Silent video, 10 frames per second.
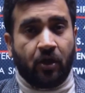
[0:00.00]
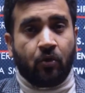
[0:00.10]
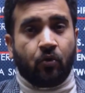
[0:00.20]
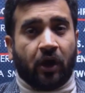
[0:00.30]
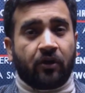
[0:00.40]

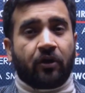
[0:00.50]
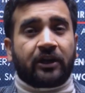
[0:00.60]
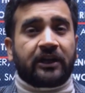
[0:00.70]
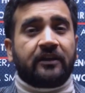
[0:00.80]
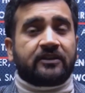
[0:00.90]
who cannot
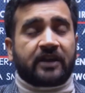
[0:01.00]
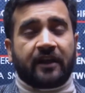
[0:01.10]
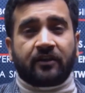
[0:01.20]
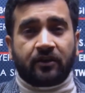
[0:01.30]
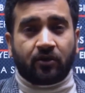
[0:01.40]
read a
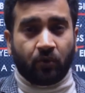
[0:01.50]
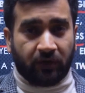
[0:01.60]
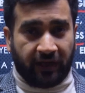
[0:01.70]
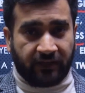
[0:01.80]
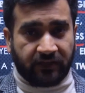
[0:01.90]
standard 2
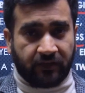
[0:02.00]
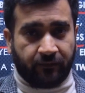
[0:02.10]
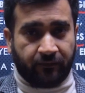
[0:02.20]
text,